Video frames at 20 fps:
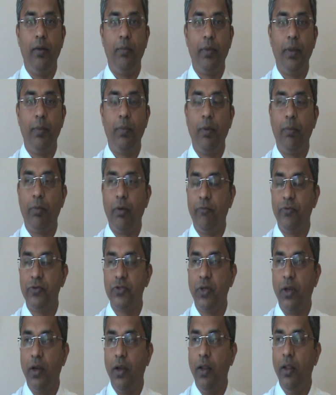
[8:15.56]
people
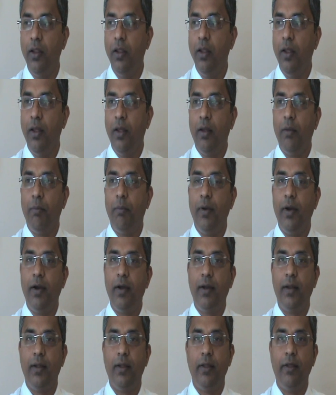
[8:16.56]
professionally,
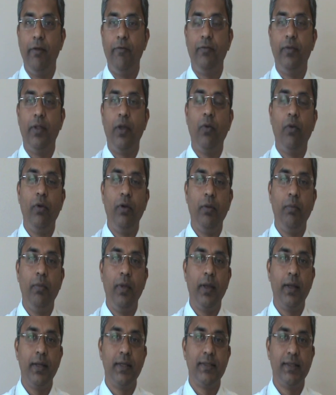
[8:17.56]
but if they're going to
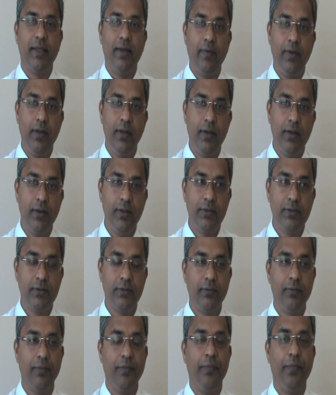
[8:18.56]
make it 7
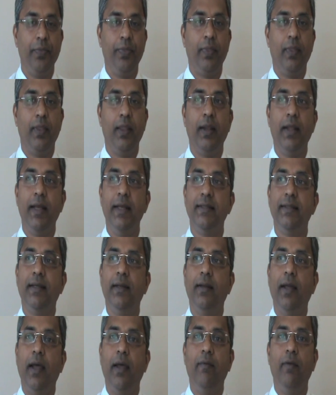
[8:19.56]
years, then I
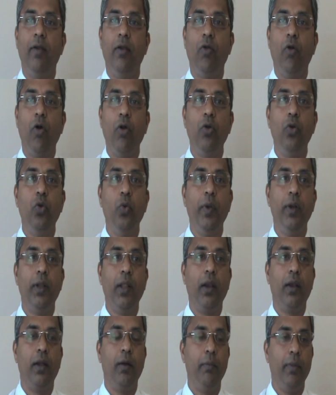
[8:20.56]
said, I will not do
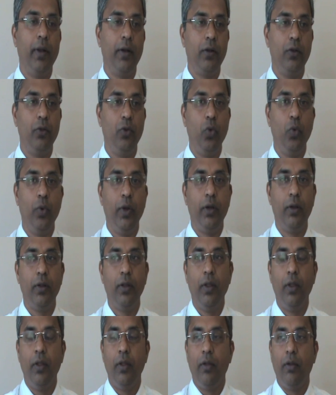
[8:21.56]
it, I'll come back to the unit.
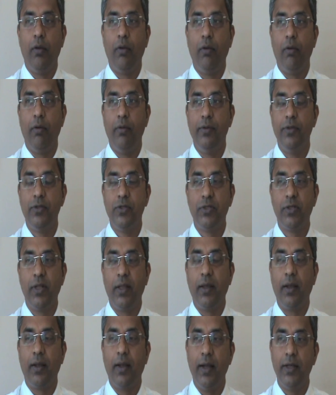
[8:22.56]
Now, this is
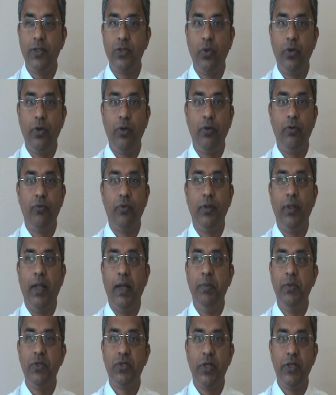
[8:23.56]
like a catch 22 for the
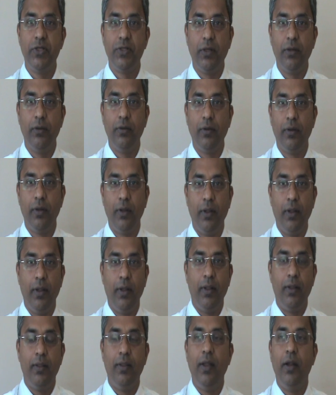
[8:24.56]
administration.
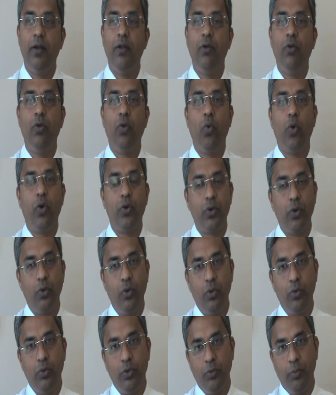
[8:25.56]
They didn't know what
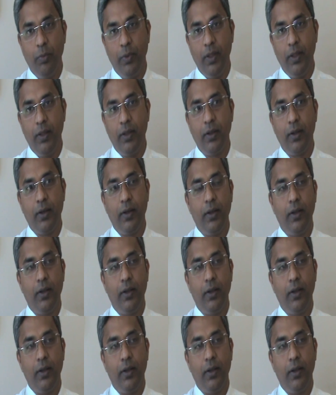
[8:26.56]
to do with me.